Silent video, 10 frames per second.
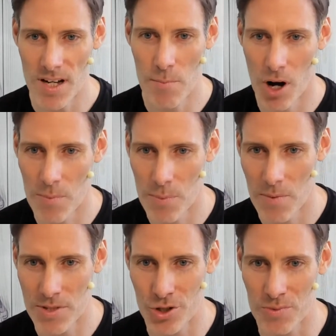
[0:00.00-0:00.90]
And
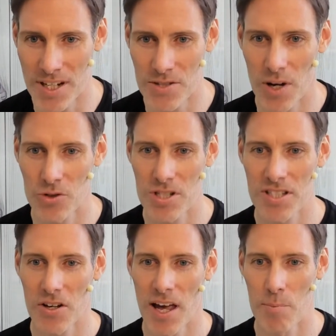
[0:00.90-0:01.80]
Bob has jumped in as well. Good to
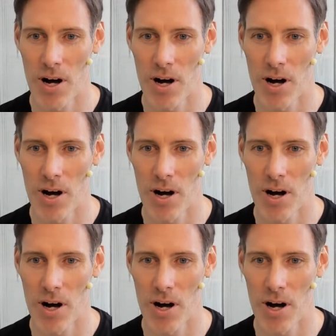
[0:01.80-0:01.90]
see you here,